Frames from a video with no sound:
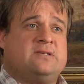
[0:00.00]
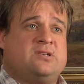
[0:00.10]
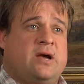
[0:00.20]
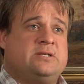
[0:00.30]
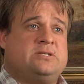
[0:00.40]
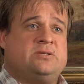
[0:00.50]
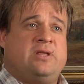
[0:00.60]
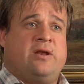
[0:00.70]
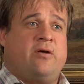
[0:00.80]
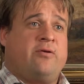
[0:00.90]
sites
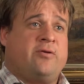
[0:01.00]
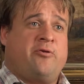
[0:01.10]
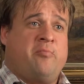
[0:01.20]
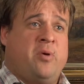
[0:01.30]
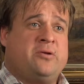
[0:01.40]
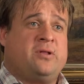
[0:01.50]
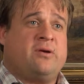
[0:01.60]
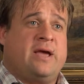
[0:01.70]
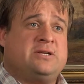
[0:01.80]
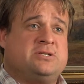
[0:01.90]
that are in remote
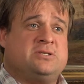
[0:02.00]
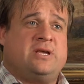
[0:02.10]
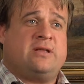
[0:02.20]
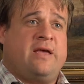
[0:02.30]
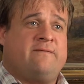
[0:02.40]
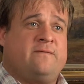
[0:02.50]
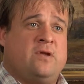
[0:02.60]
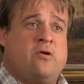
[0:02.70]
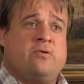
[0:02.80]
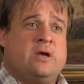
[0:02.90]
locations that have
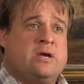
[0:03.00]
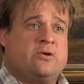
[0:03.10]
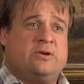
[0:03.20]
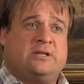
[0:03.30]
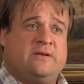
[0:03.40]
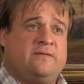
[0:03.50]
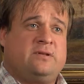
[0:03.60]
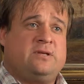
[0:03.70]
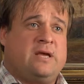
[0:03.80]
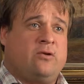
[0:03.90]
no
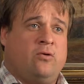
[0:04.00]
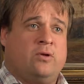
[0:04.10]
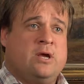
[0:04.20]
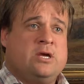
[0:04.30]
connectivity at all,